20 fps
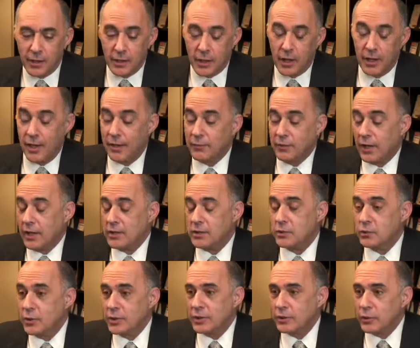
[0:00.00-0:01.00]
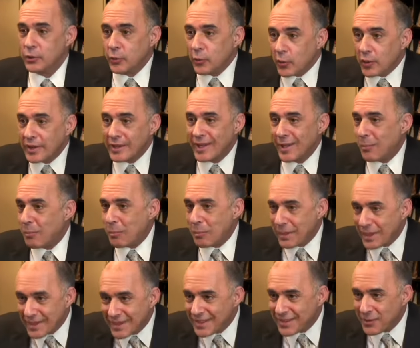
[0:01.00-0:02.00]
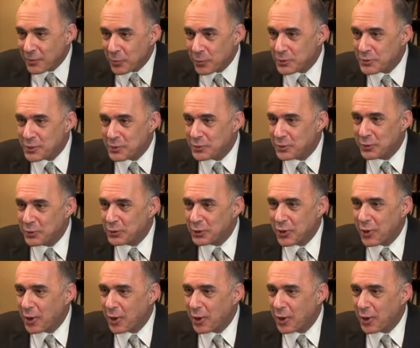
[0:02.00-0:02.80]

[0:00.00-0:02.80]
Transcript: I have to ask, do you think they mean it, or is this good